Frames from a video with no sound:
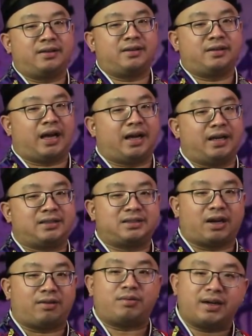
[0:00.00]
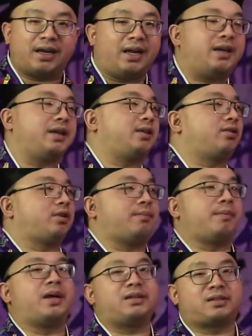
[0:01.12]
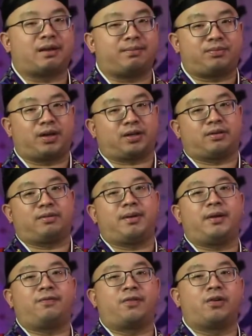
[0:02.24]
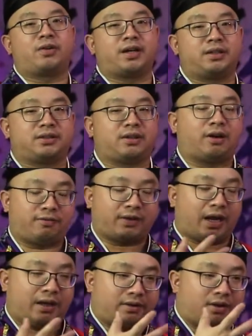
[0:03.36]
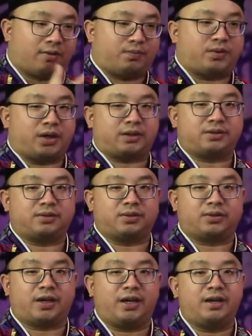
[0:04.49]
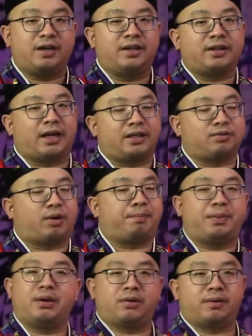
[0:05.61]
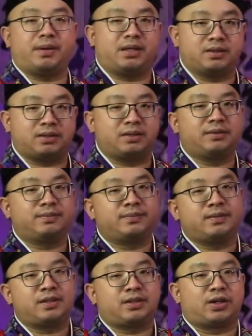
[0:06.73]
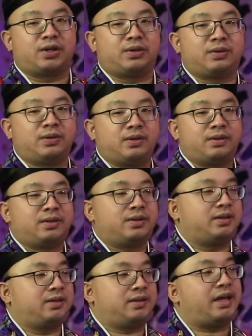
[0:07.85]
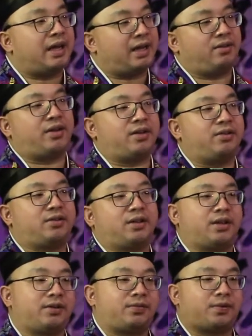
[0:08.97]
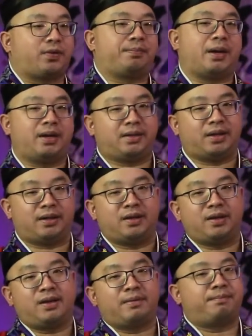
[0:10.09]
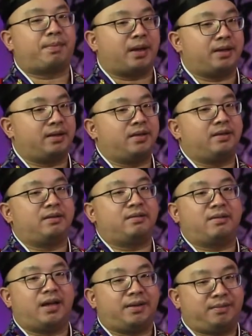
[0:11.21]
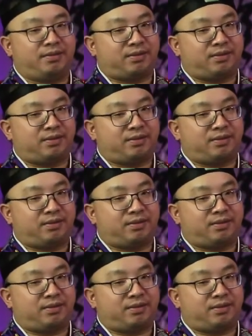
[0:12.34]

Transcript: that is not related to the main subject or main focus of that object. Okay, that is what pure means. So yeah, you can use the dish for painting, but it